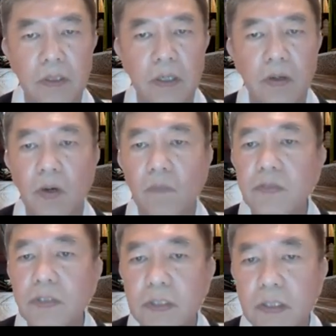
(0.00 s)
Now,
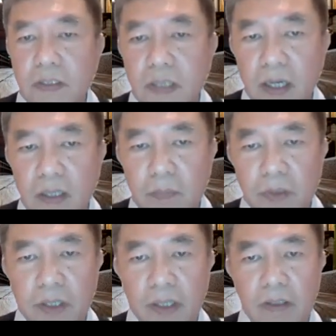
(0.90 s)
obviously, it's
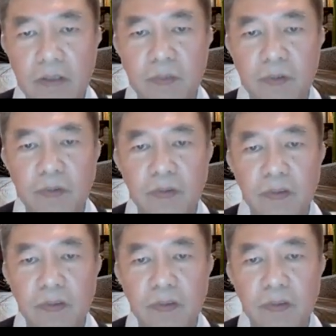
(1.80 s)
unpredictable